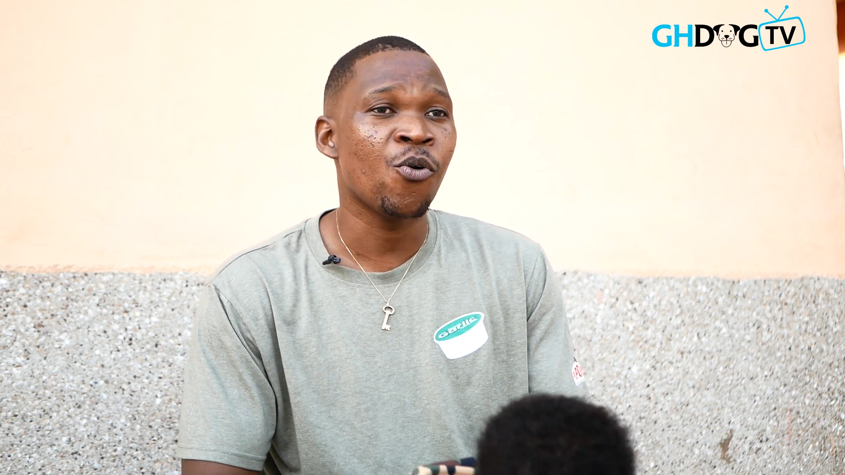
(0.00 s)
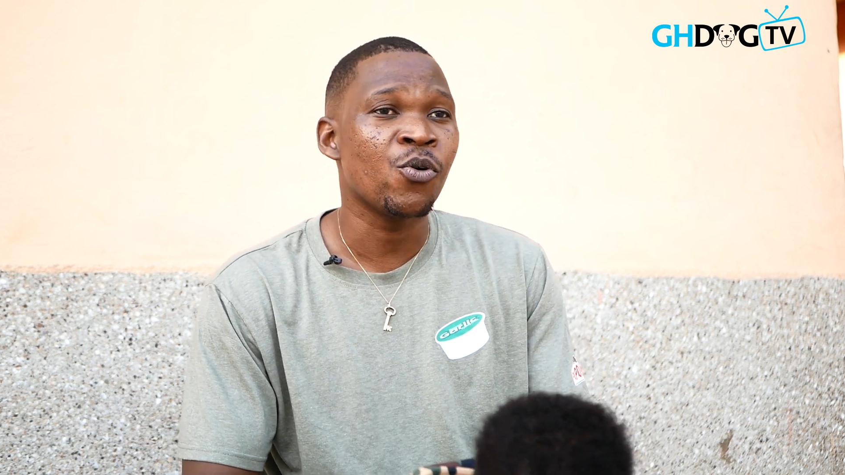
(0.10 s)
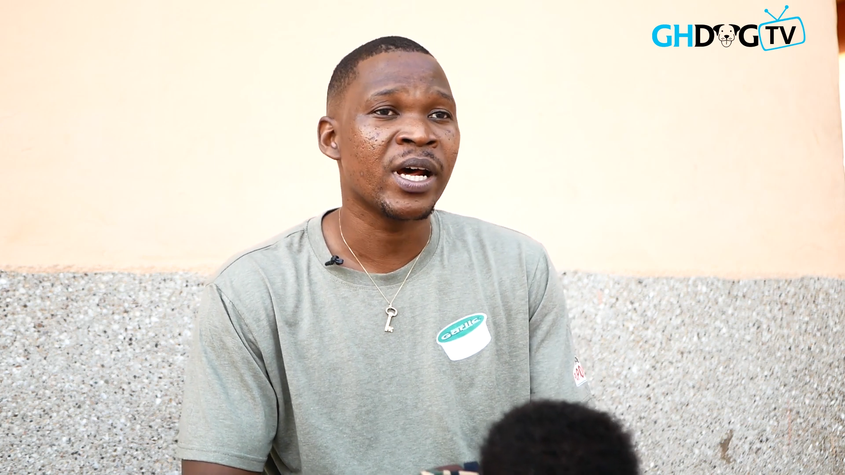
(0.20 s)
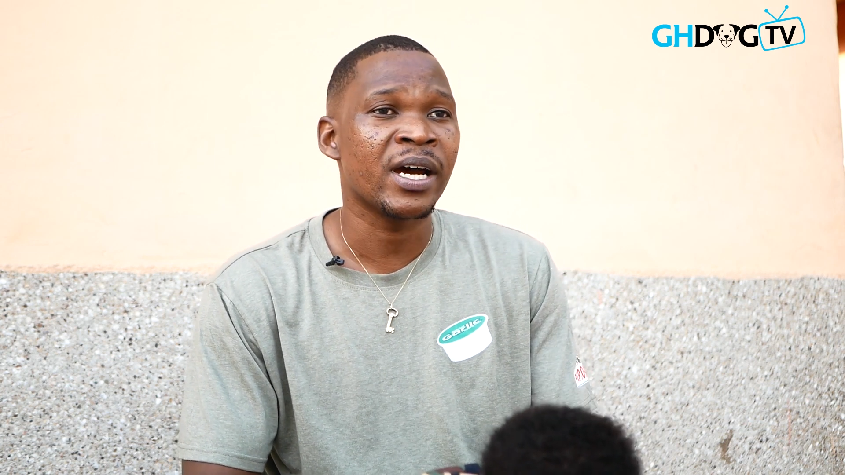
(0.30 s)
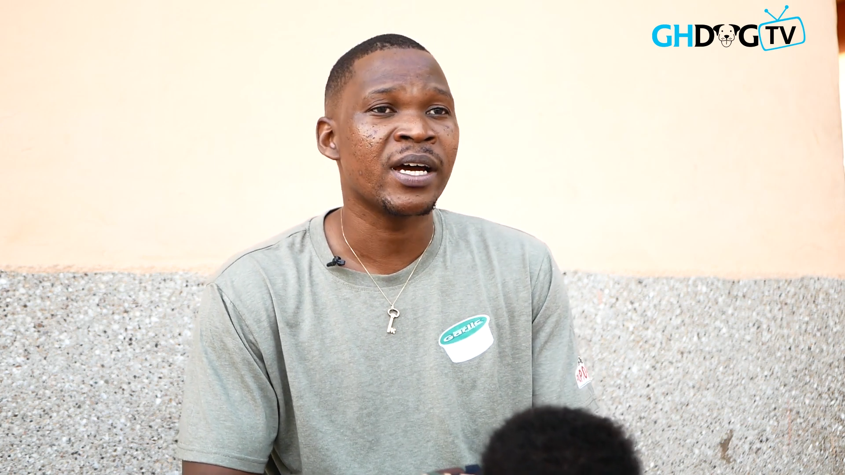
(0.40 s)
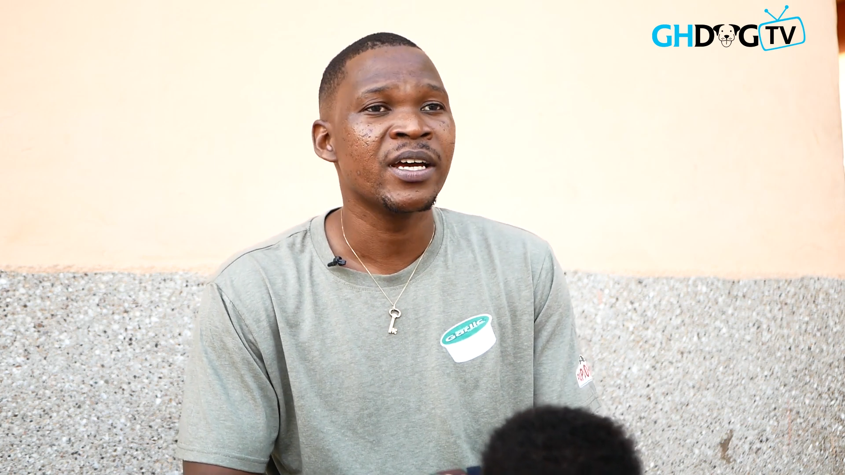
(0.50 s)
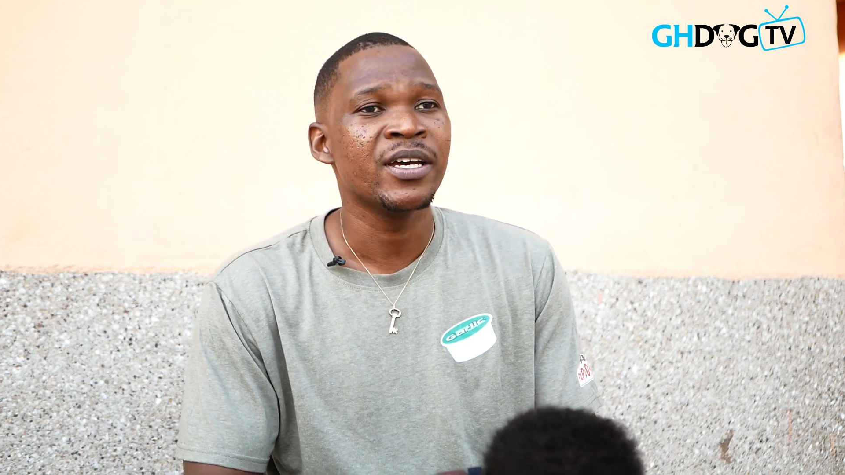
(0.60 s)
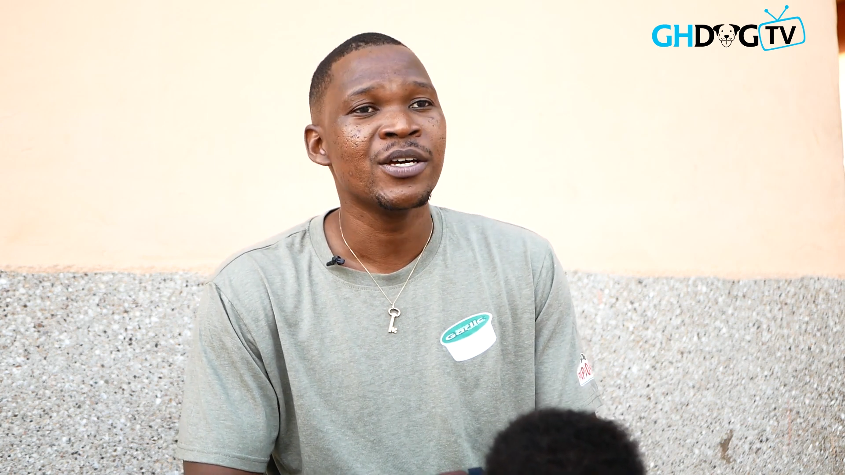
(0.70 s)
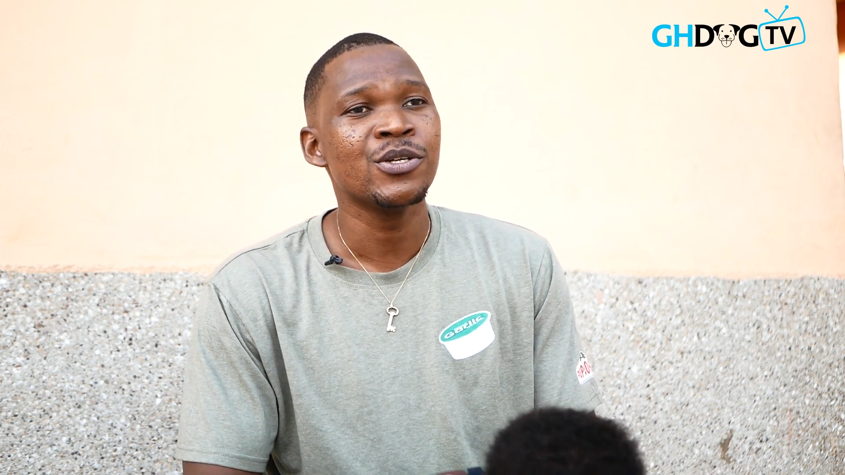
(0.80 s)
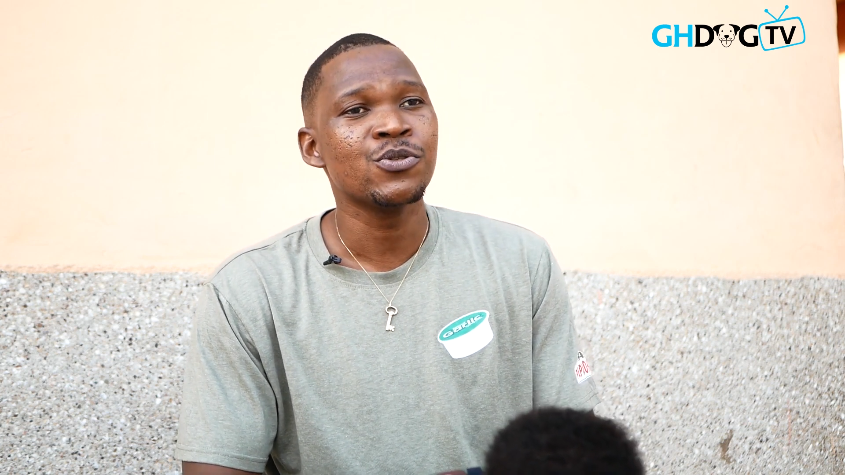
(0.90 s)
owner
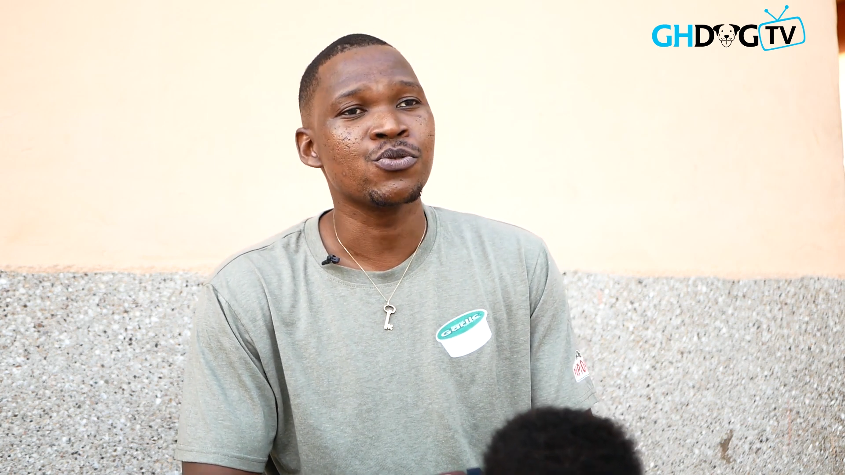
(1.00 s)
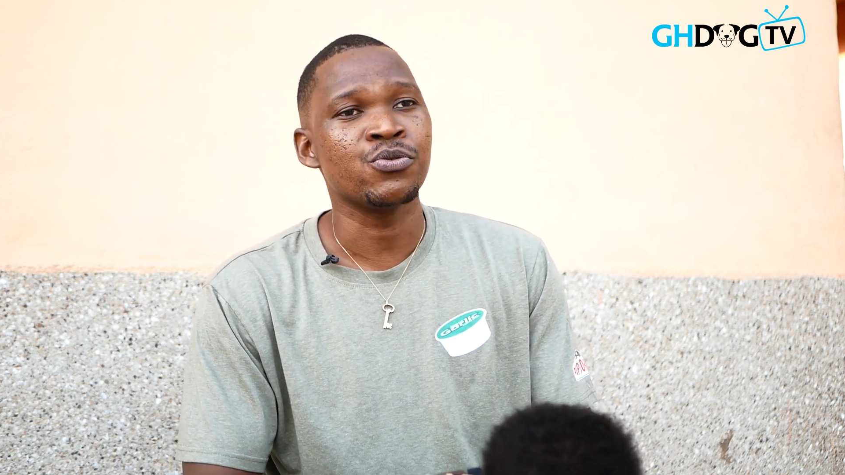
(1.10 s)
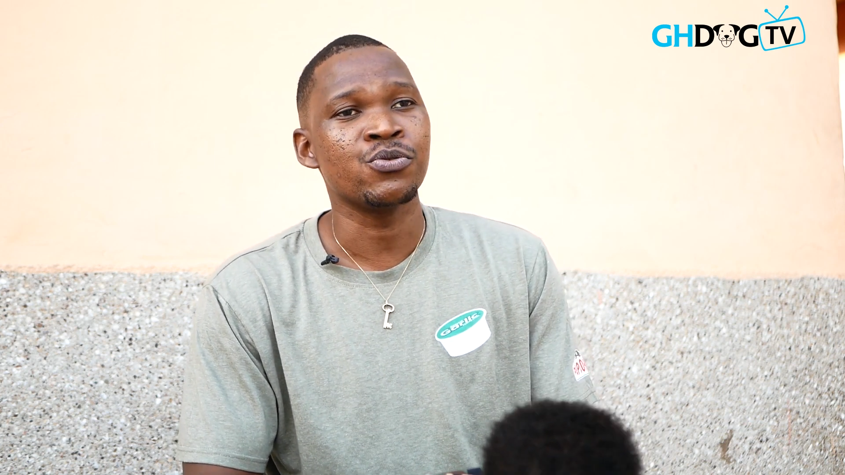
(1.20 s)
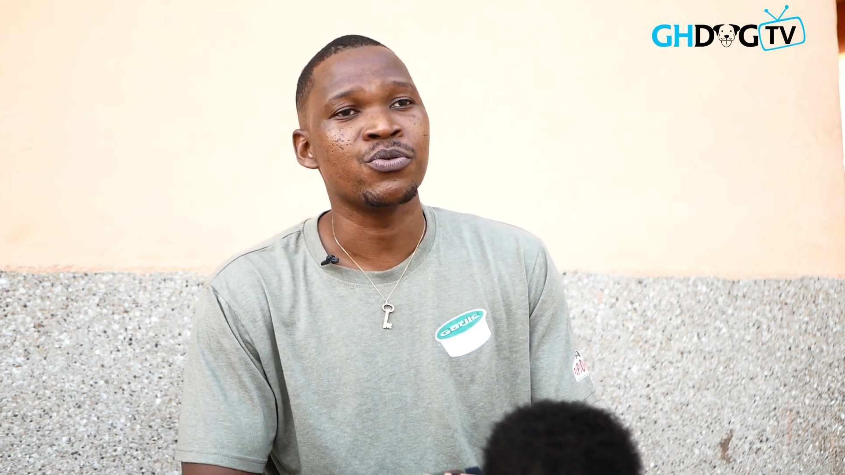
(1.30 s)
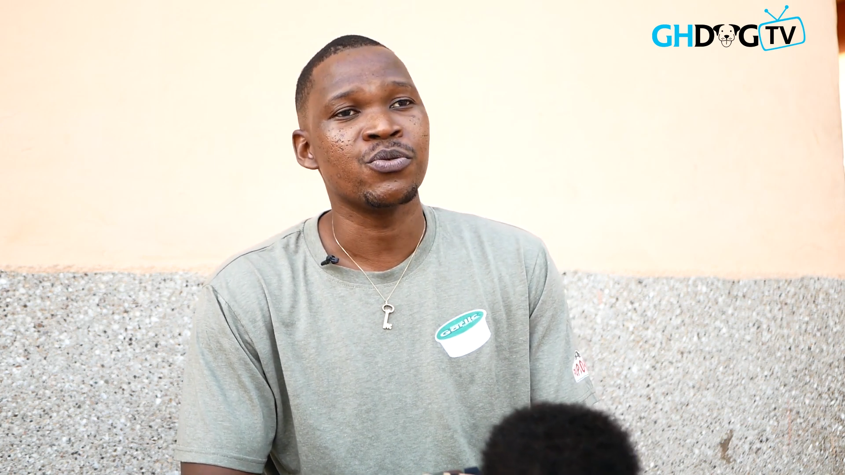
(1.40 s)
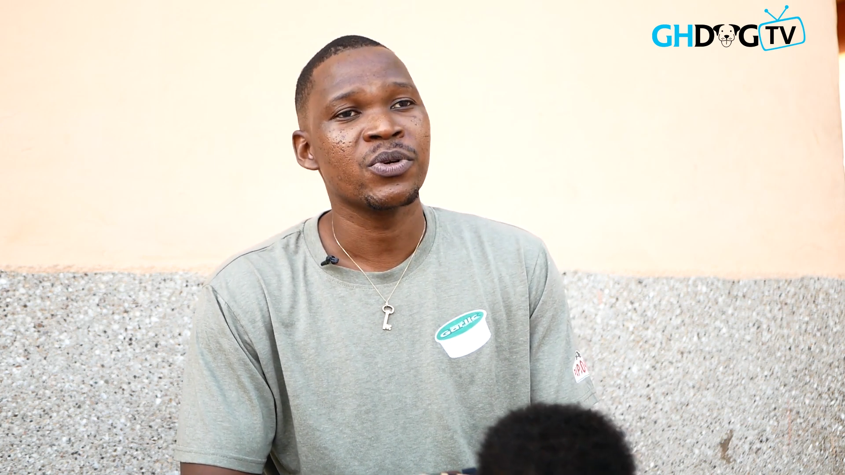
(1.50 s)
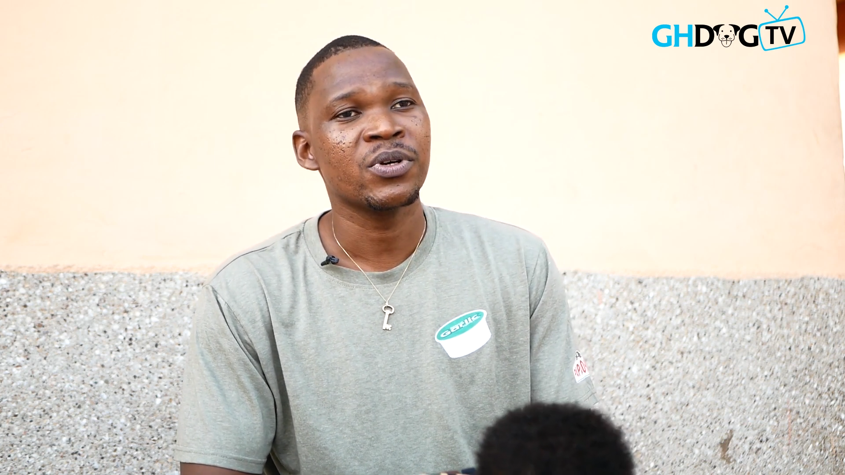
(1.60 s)
to